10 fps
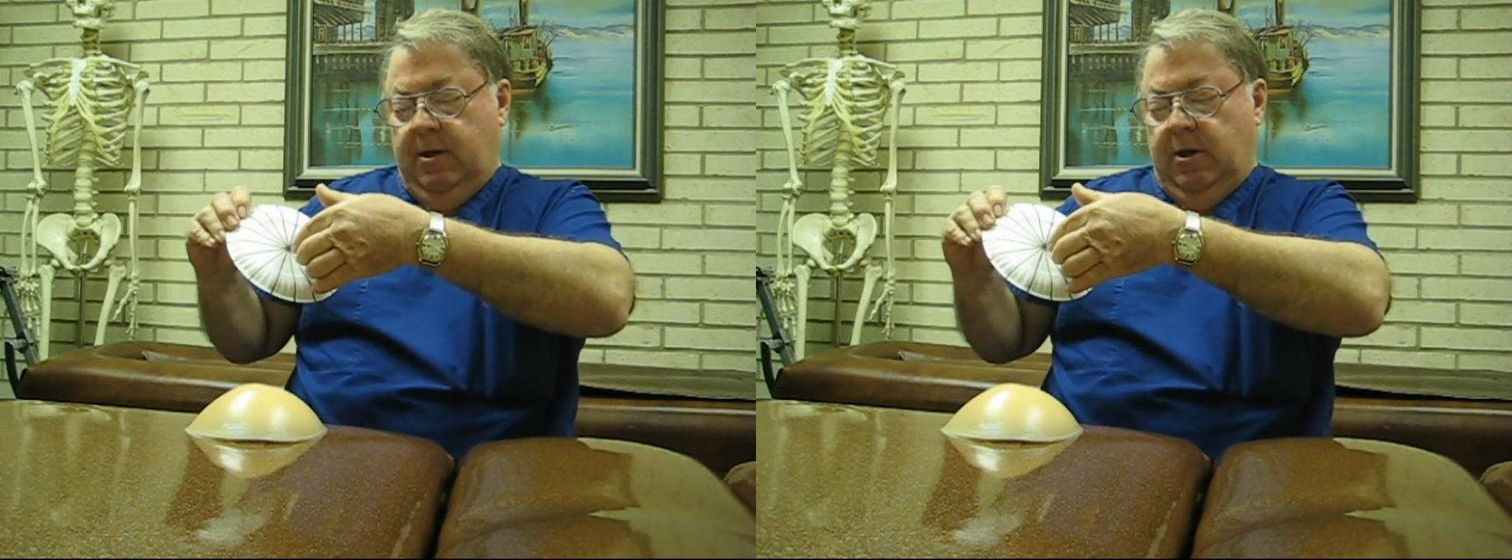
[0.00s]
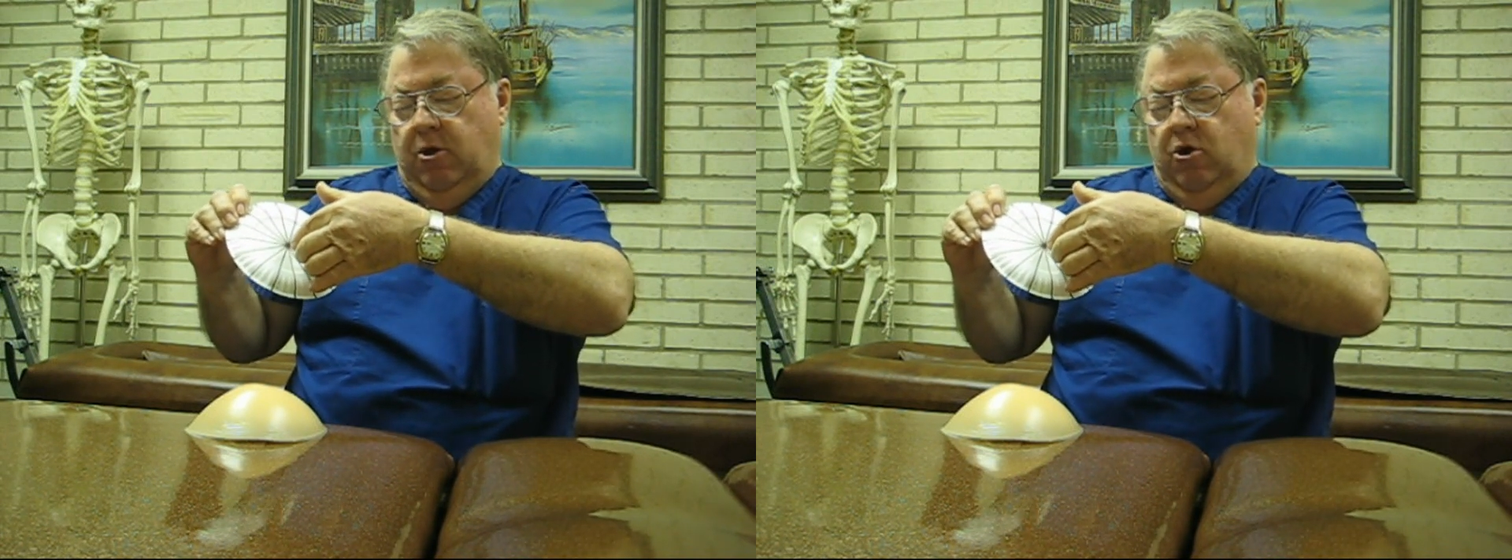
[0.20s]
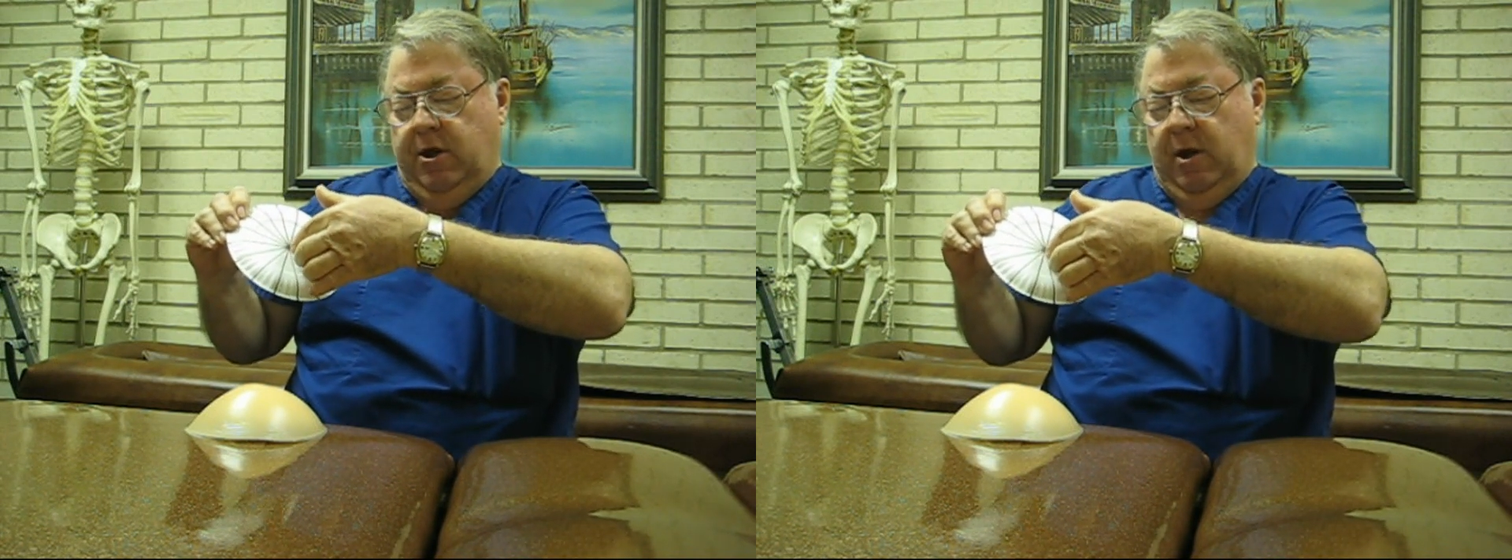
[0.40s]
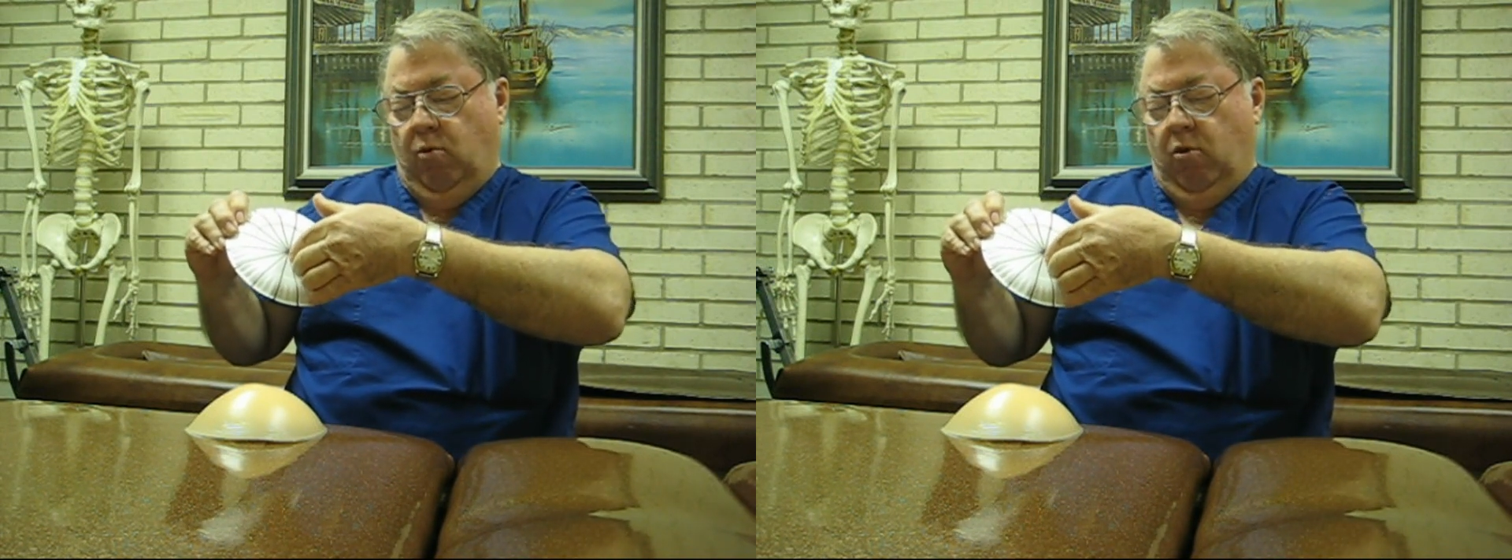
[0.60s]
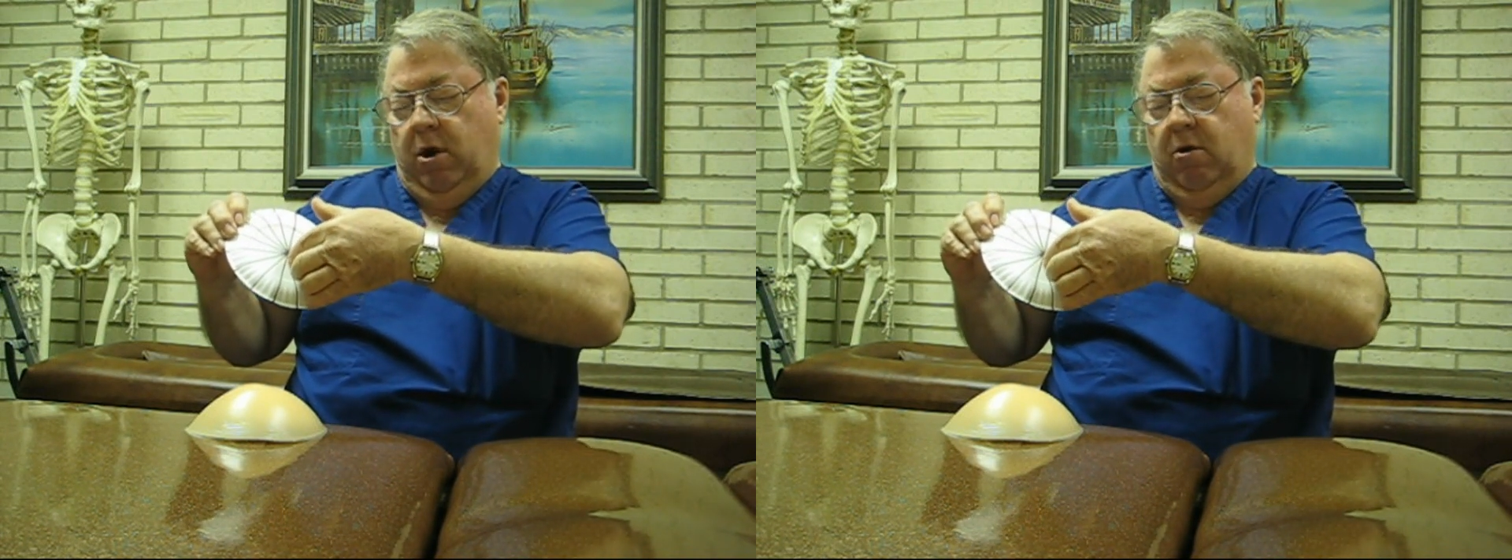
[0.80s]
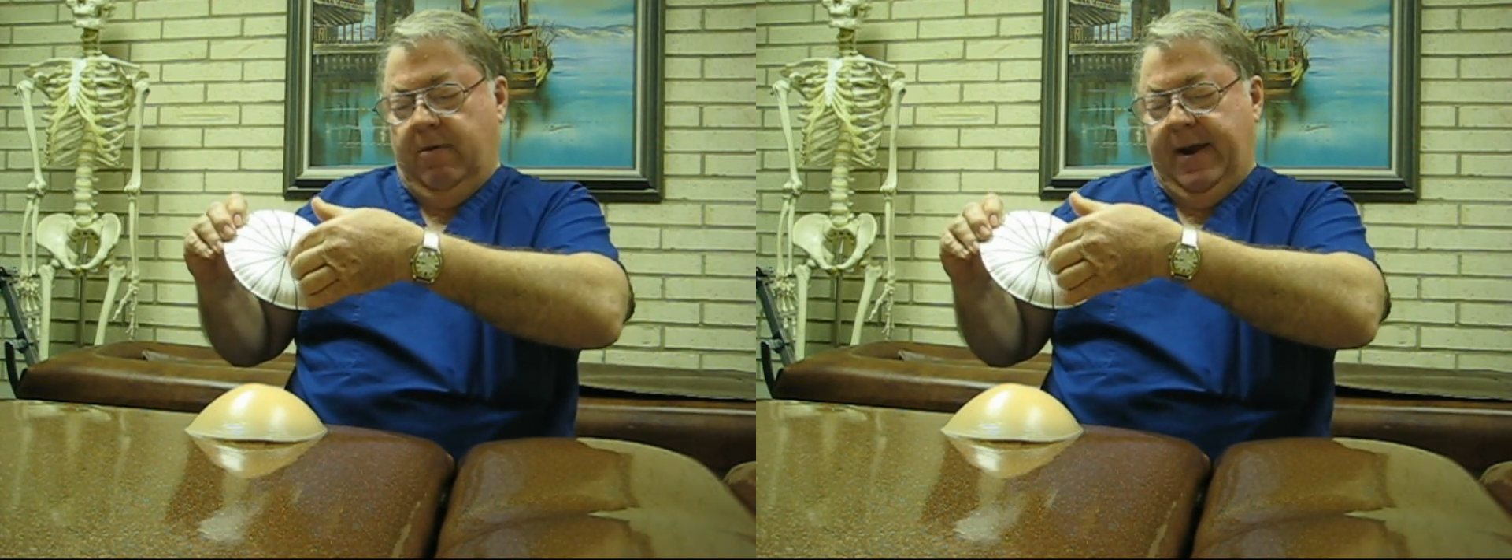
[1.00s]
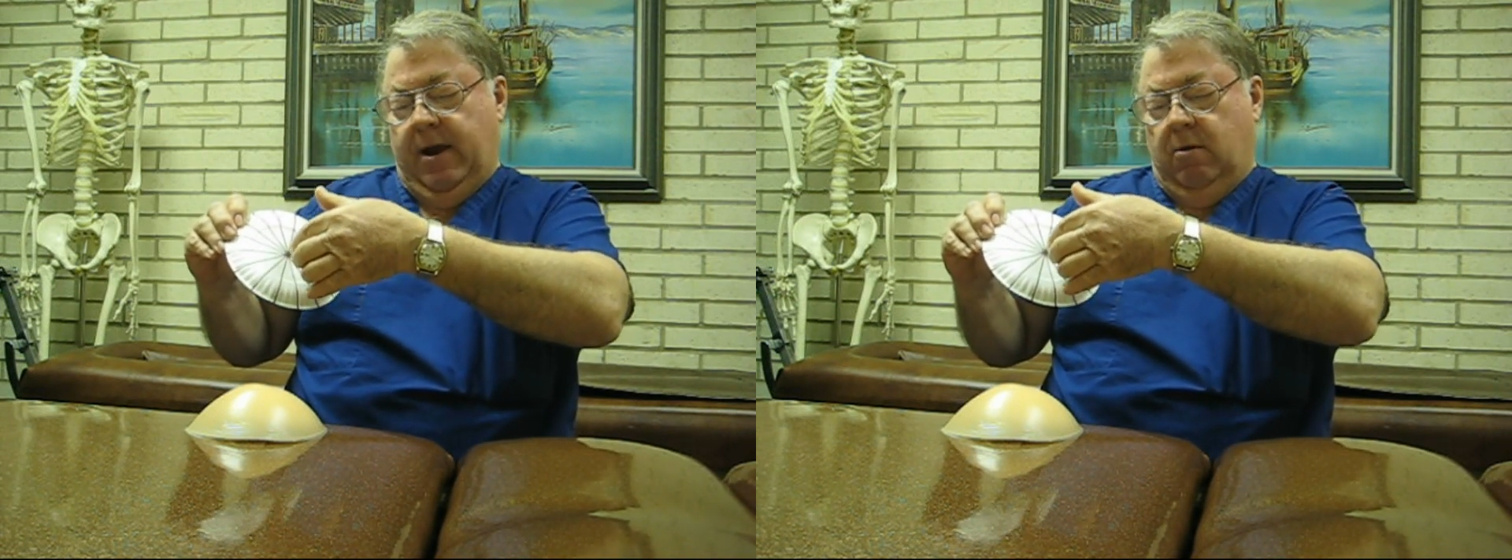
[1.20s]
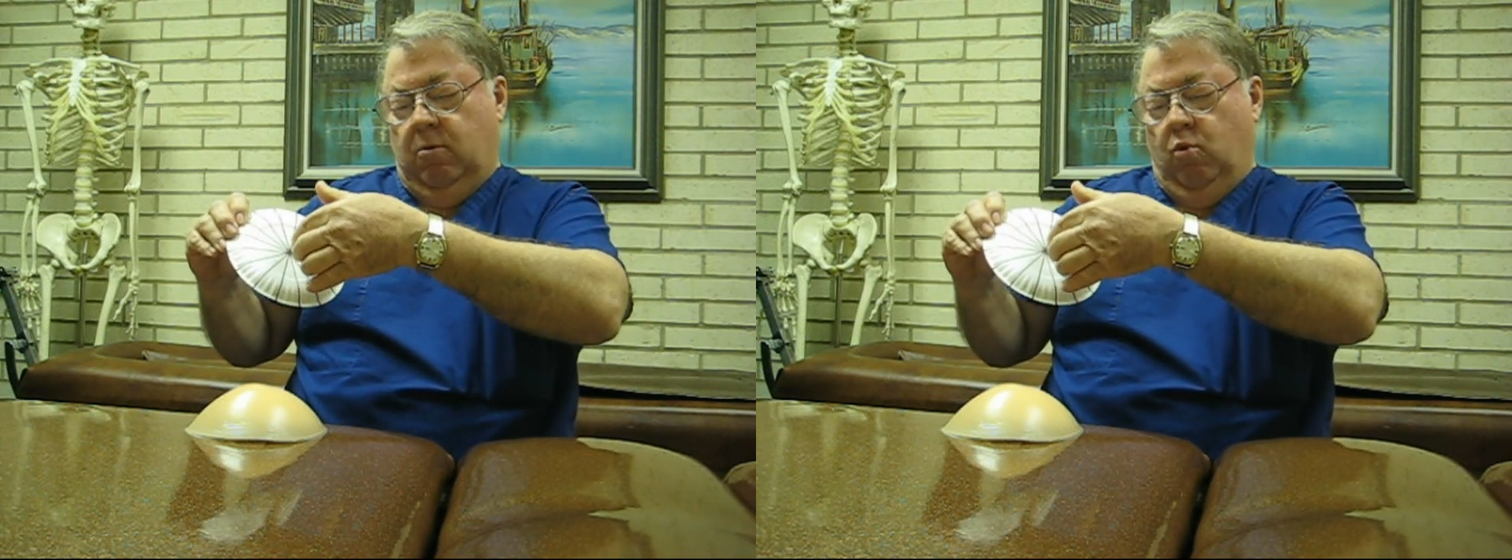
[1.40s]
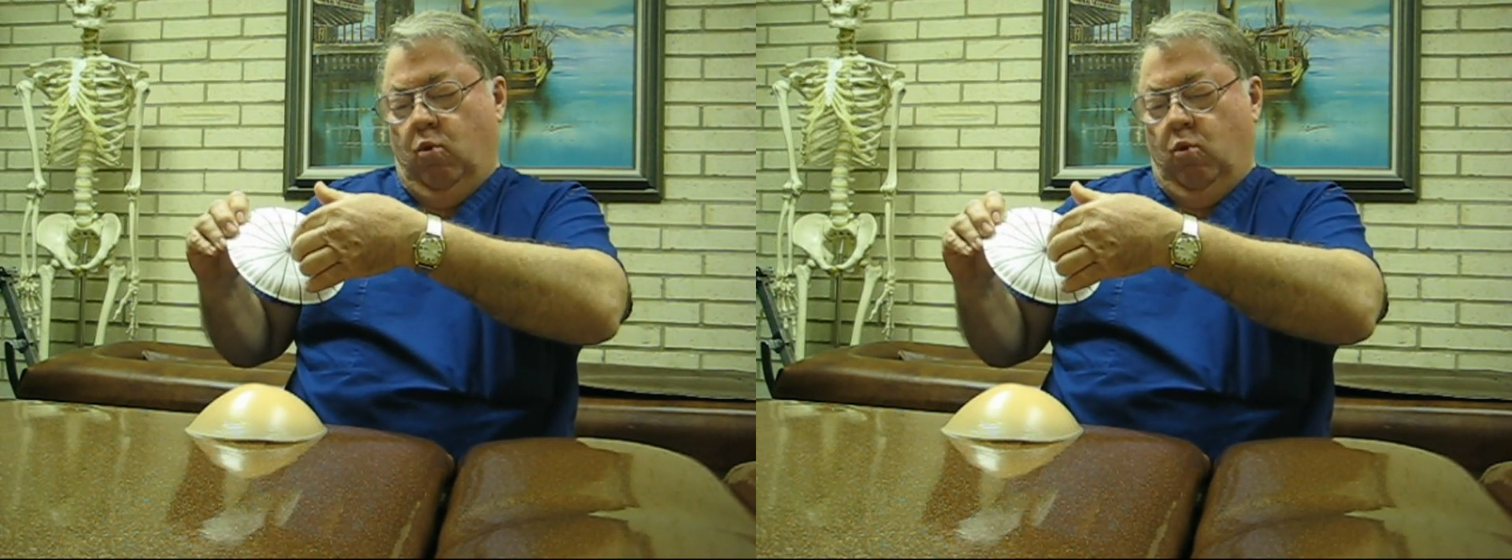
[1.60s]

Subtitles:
you can work around